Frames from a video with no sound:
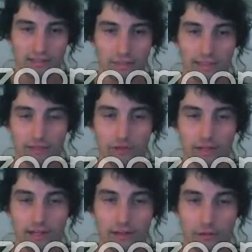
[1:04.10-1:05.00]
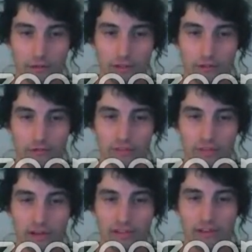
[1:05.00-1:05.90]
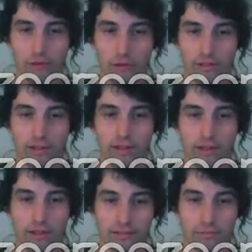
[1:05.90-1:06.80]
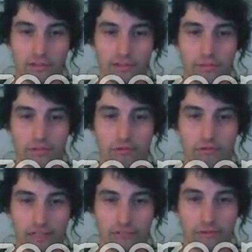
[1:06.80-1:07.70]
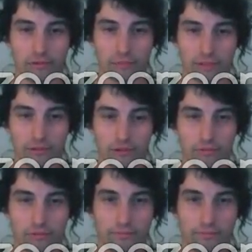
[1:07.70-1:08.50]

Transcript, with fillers: a message and a connection to some other node, it is possible to transfer the message.